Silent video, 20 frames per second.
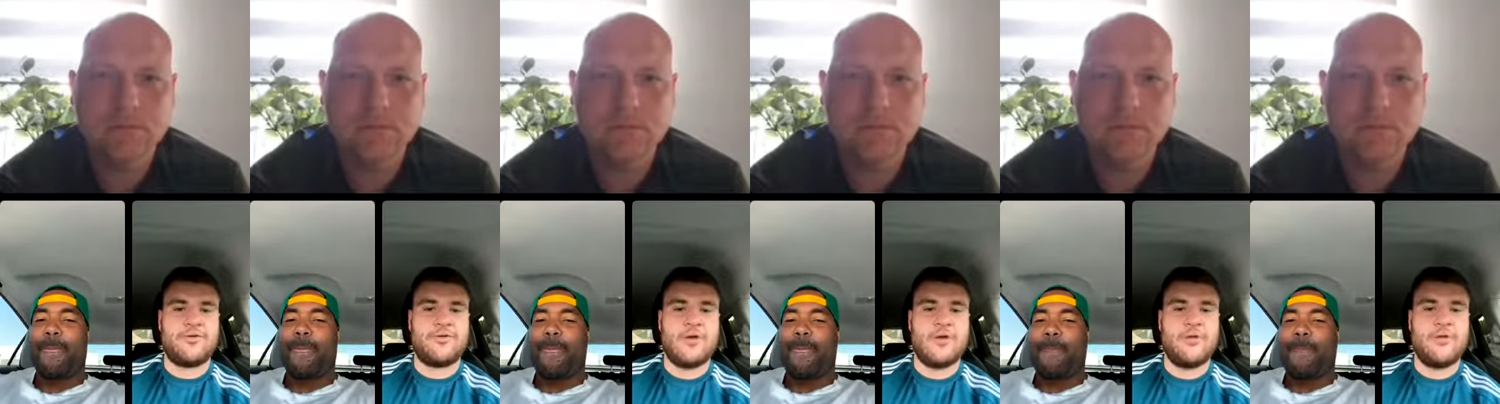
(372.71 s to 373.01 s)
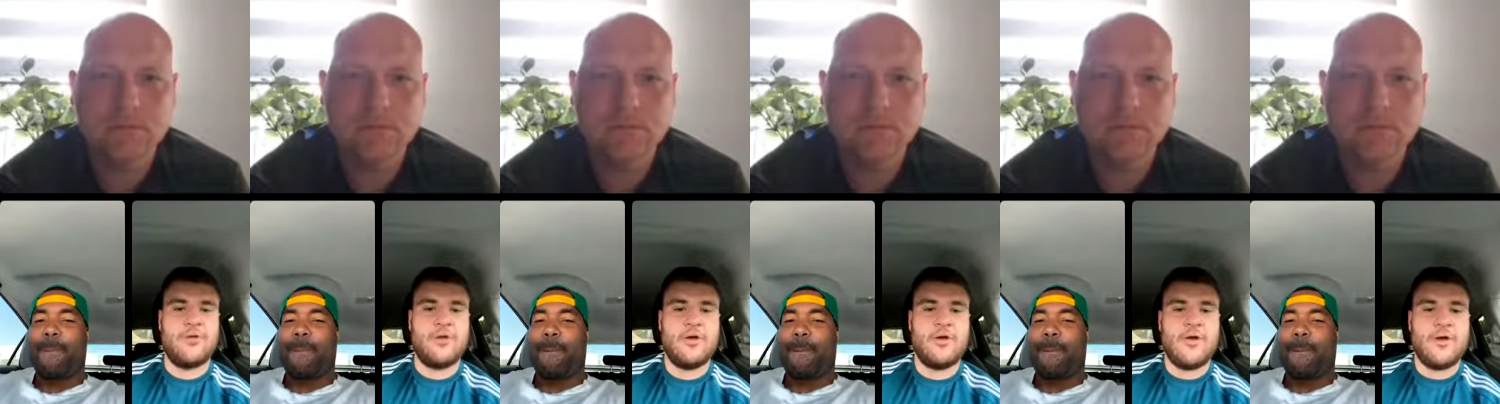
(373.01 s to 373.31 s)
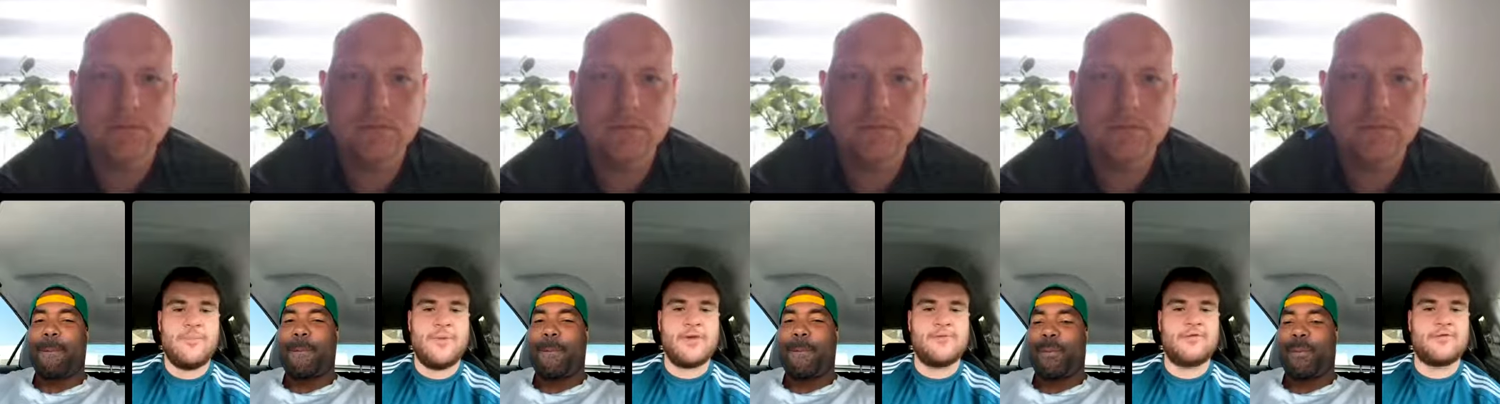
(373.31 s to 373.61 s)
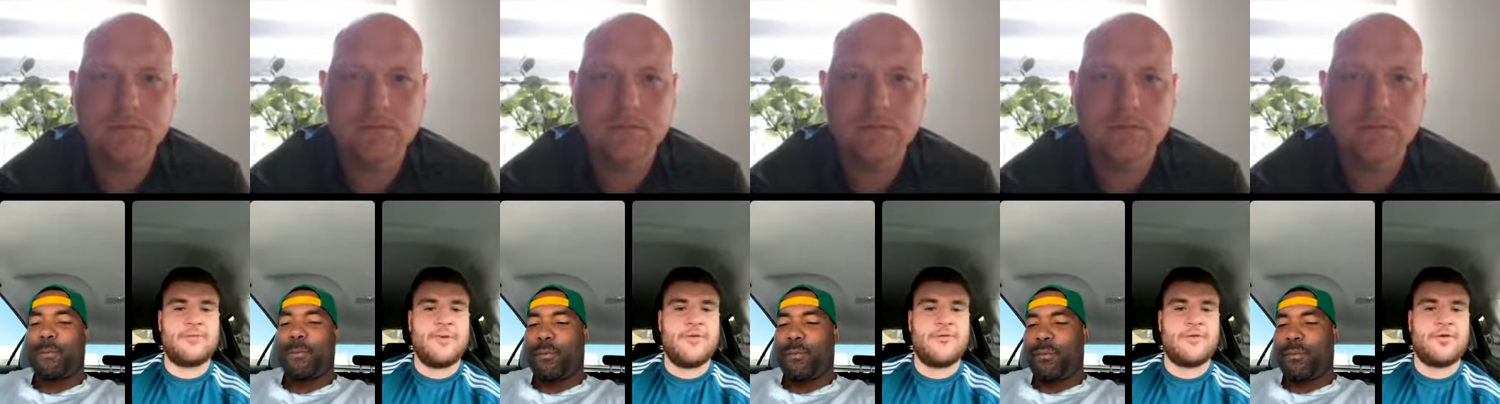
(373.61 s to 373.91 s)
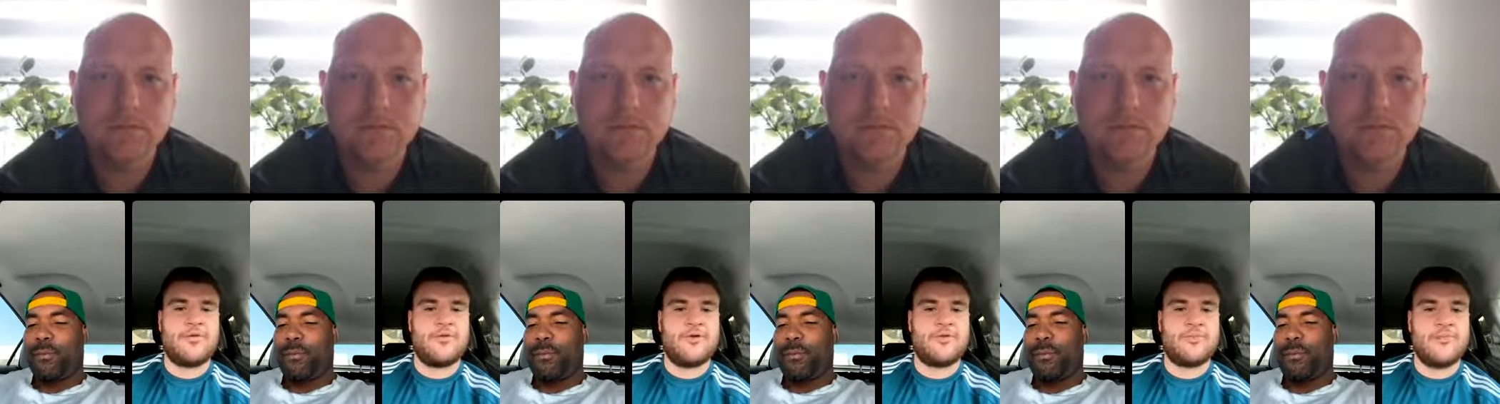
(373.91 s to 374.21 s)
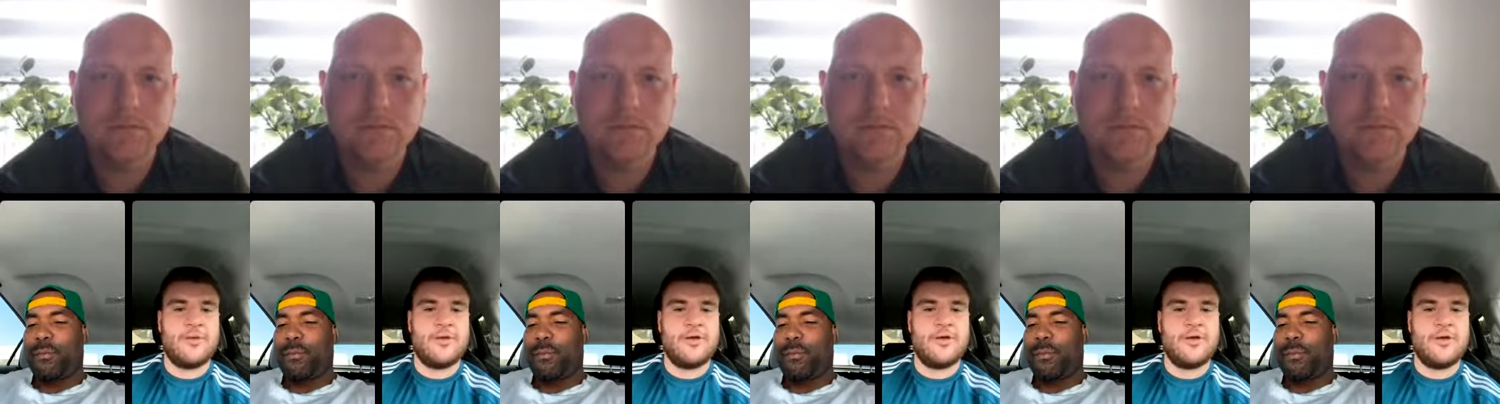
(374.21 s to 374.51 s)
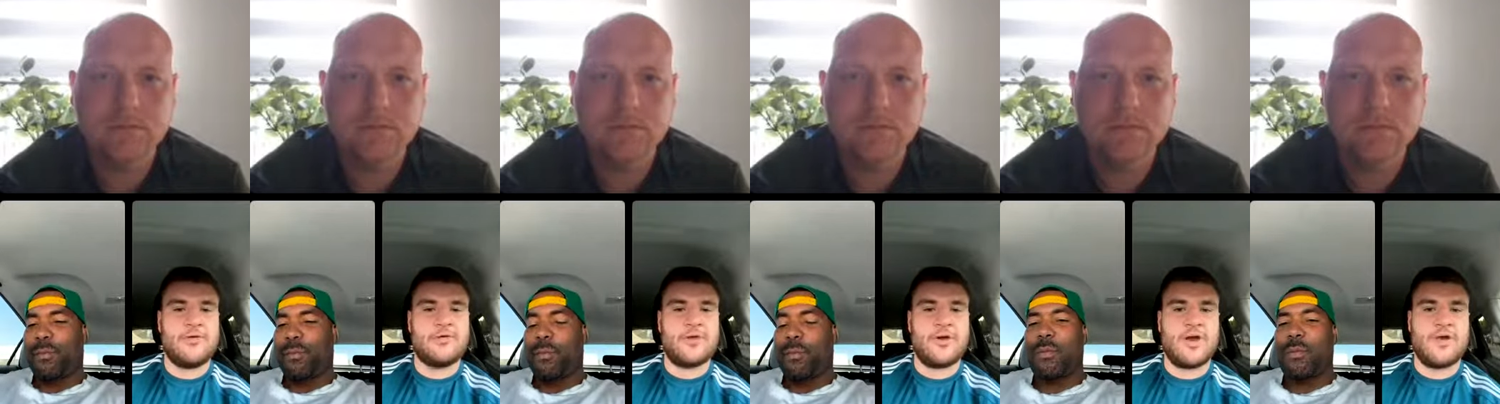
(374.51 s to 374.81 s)
Speaker 1: So big respect to Chris, but
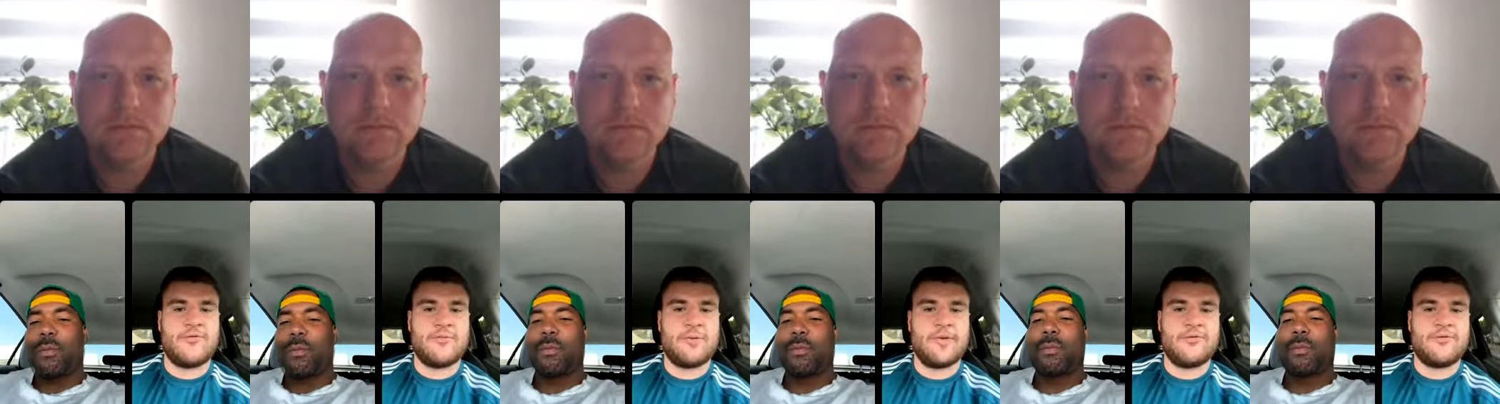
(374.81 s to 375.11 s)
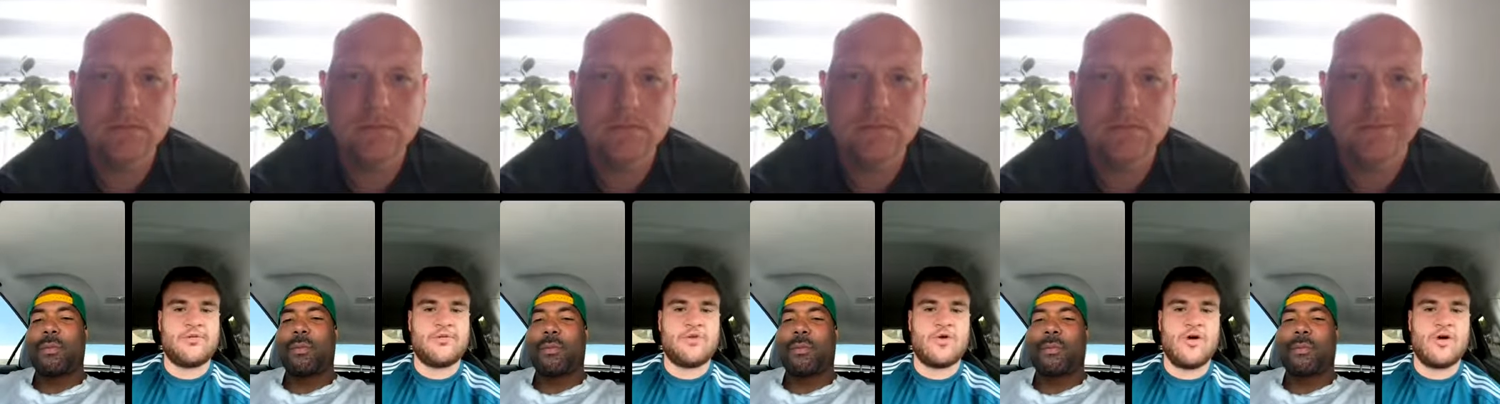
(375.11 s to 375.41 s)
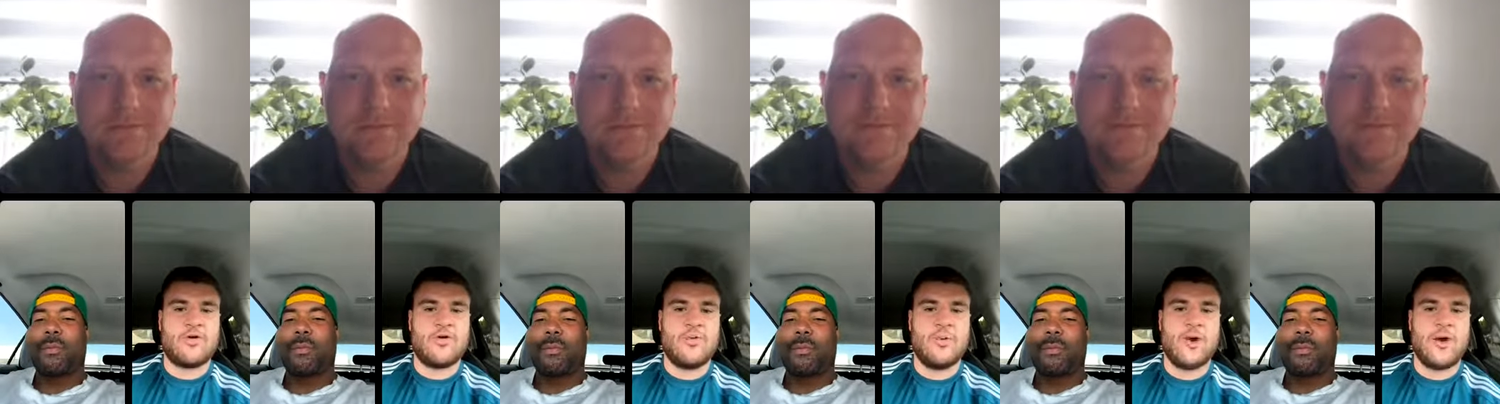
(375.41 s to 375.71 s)
he's going to have a bit of a shock